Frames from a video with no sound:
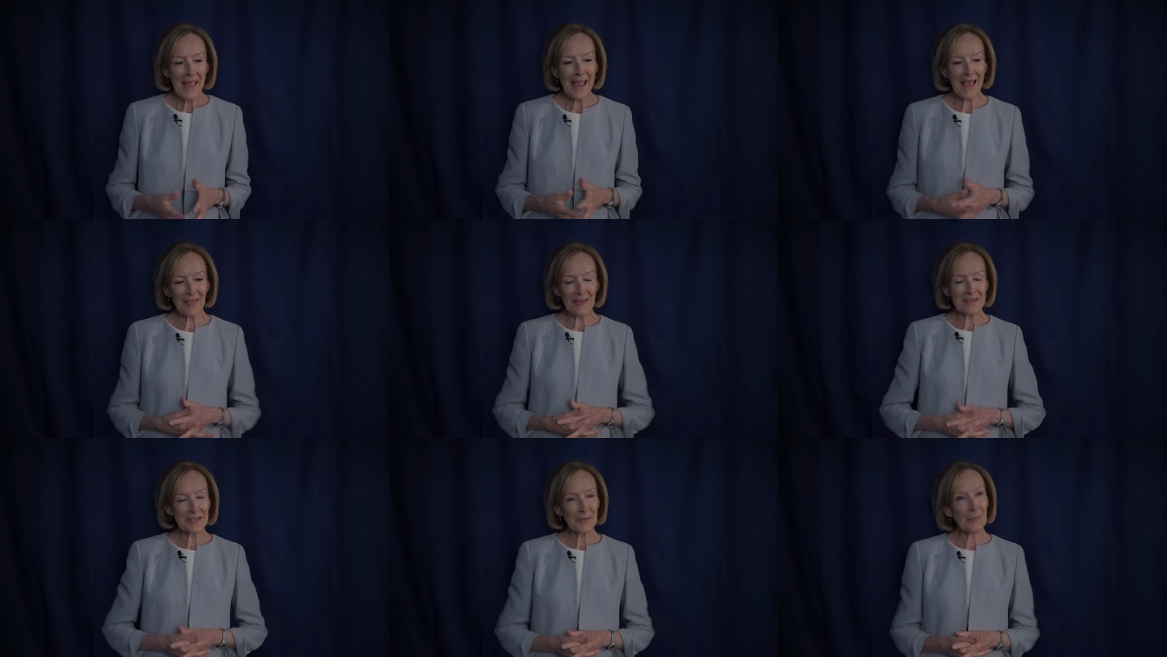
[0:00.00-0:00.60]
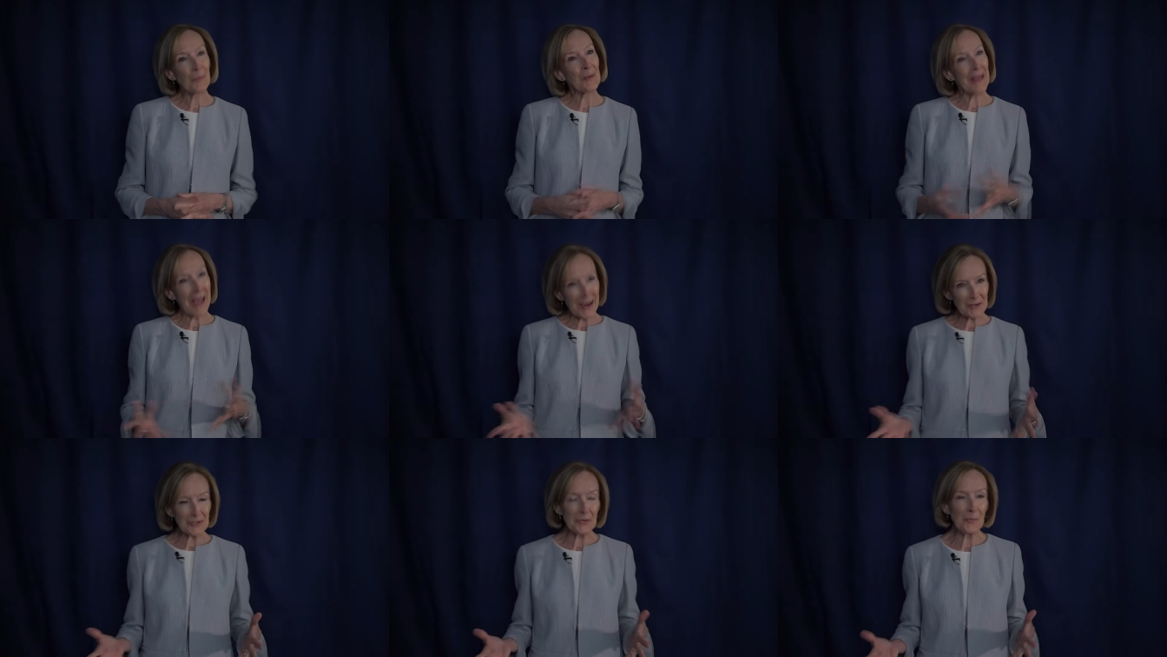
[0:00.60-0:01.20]
And they said, well, we
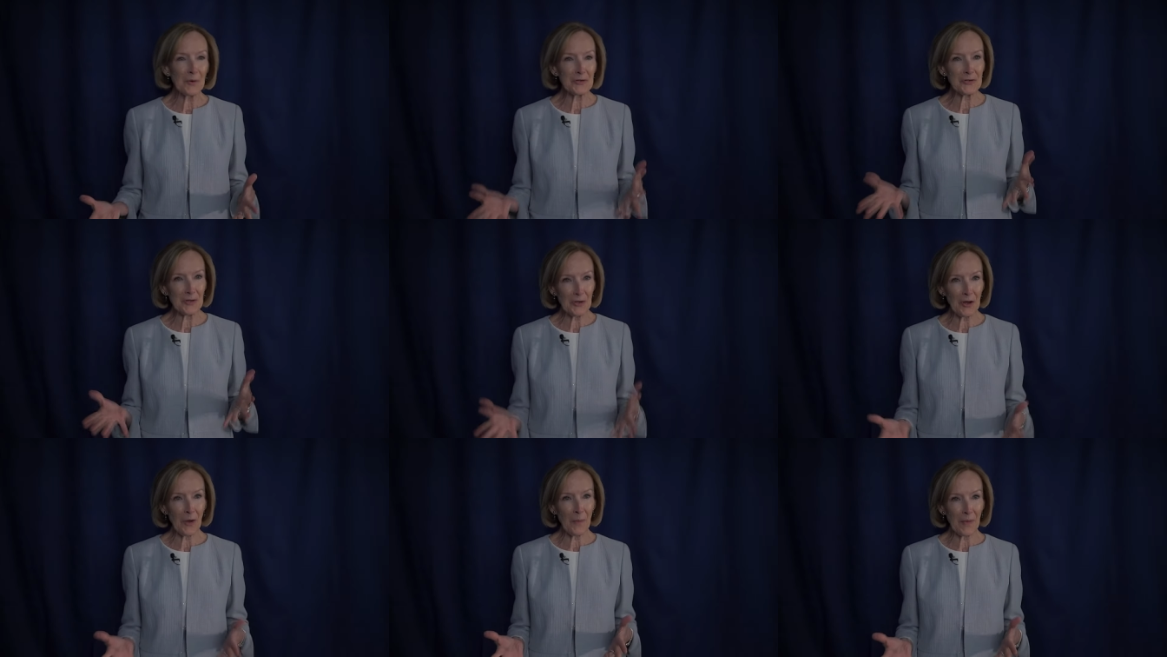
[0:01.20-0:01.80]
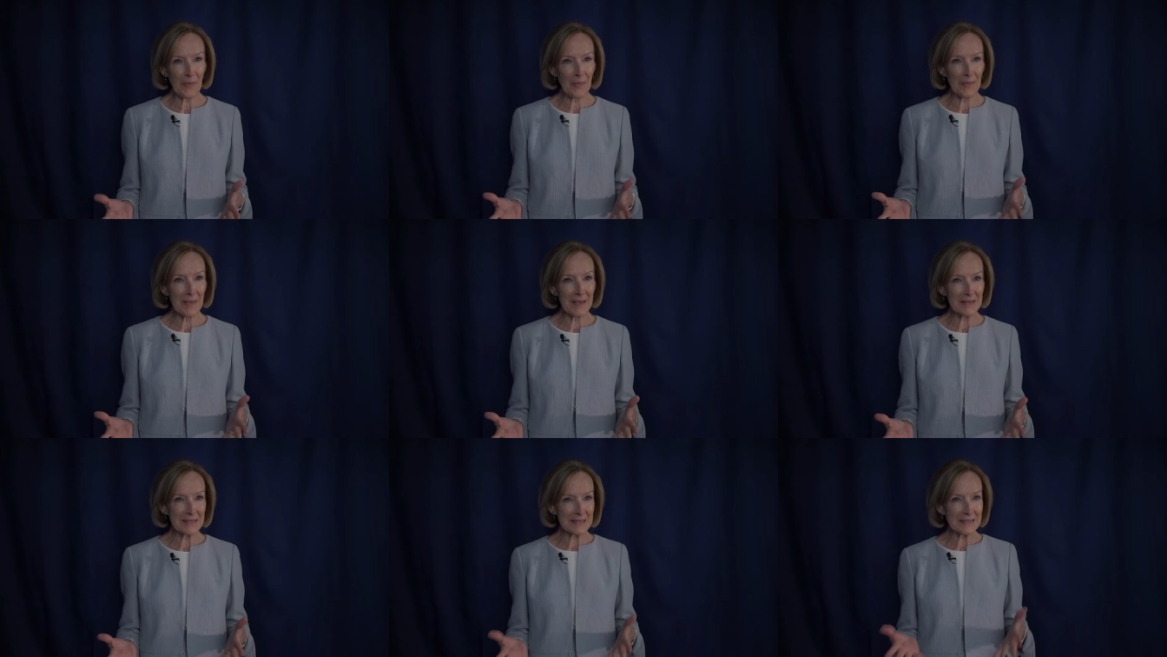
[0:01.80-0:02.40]
actually want you to go in
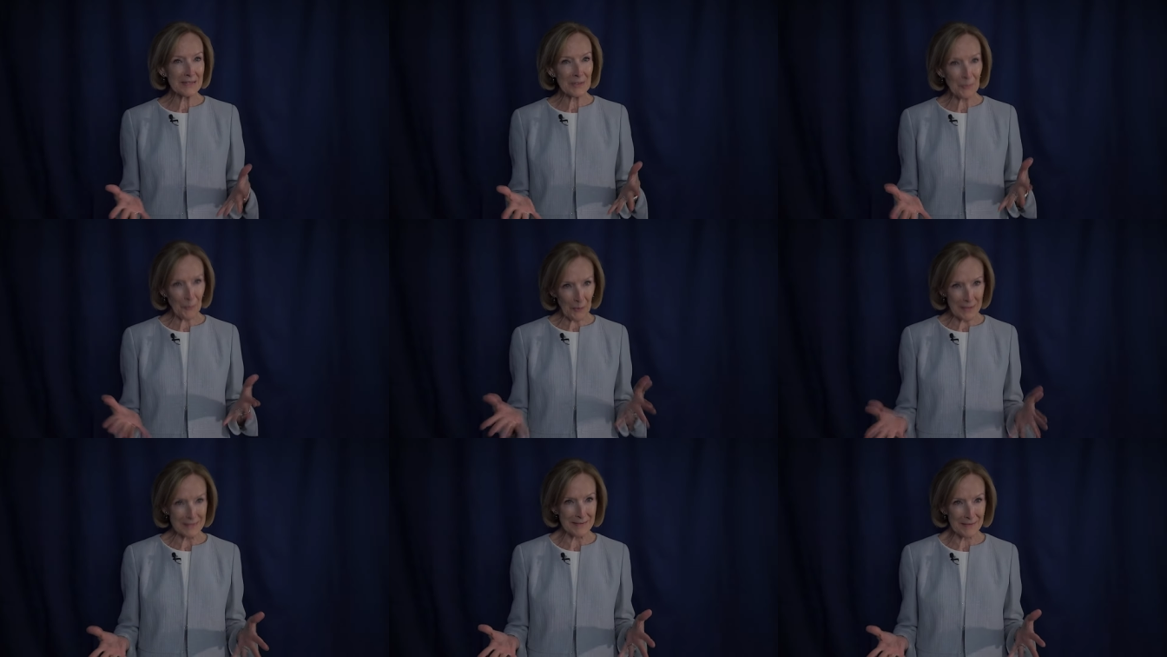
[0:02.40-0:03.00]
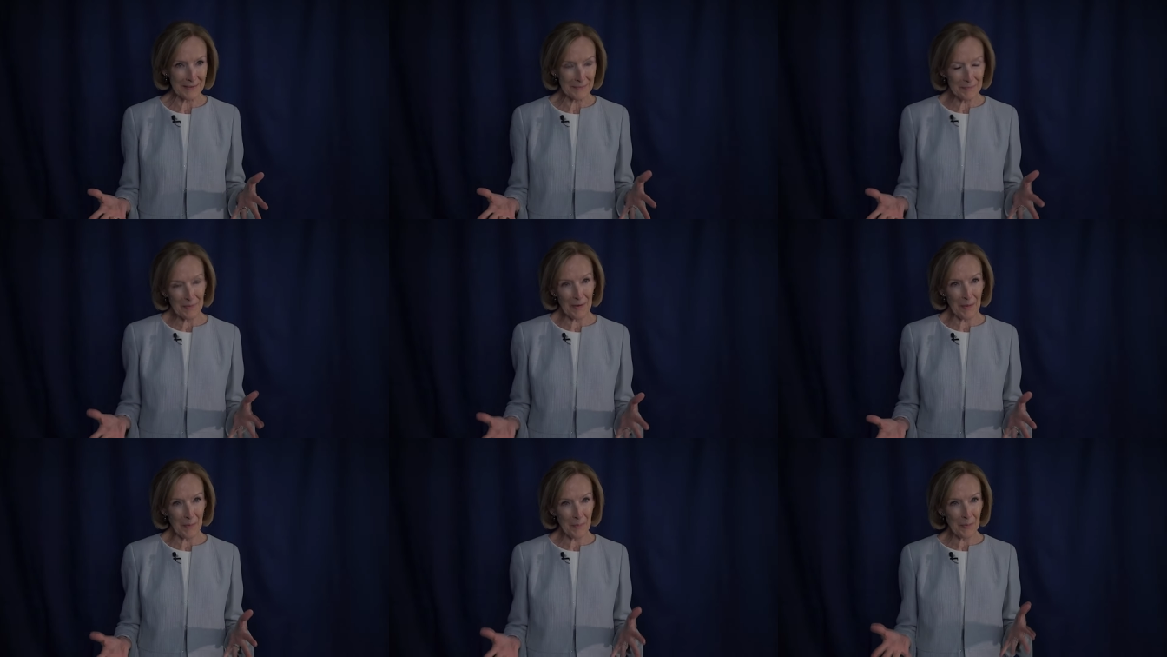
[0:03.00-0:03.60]
and see the president.
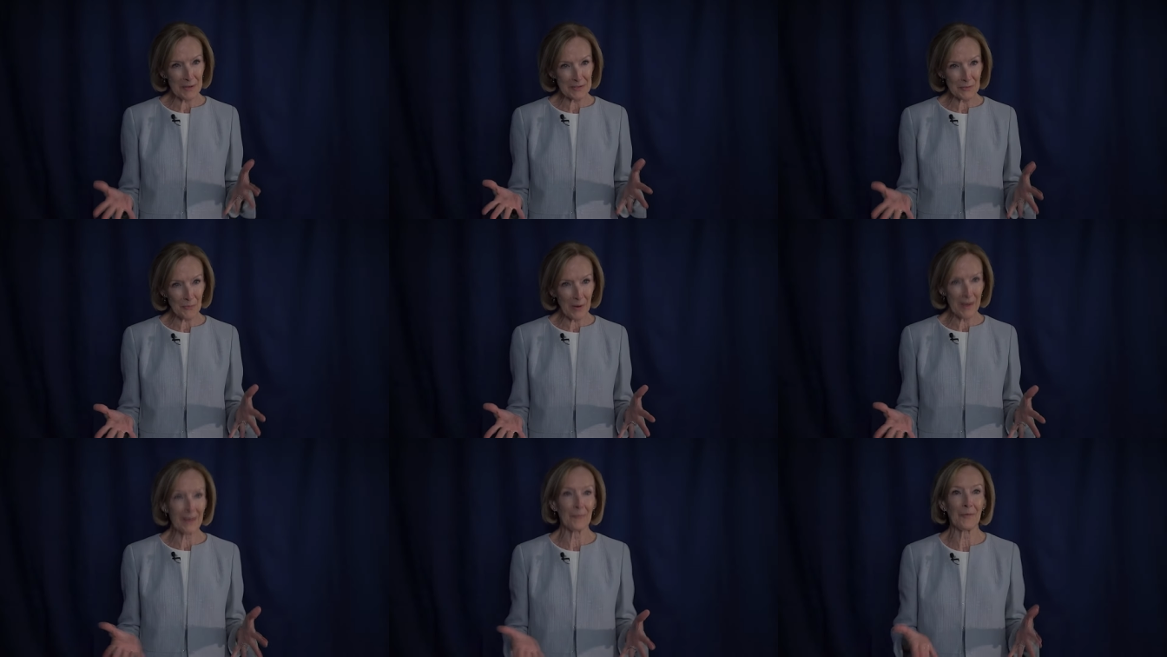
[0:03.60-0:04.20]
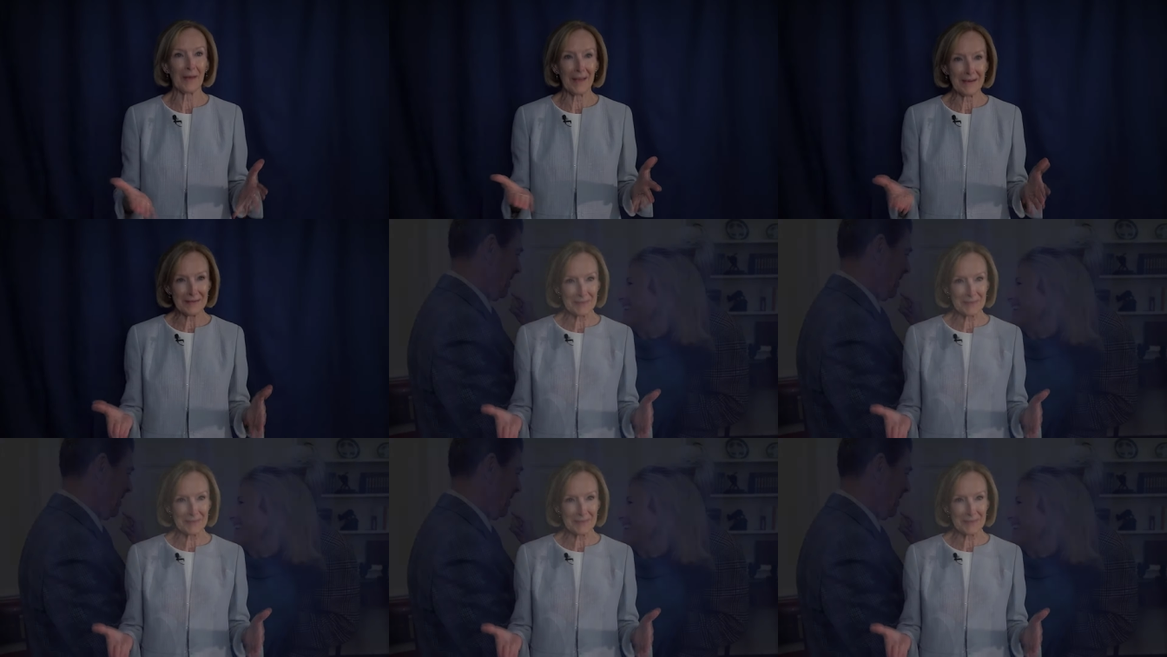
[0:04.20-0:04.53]
Uh, president Reagan would like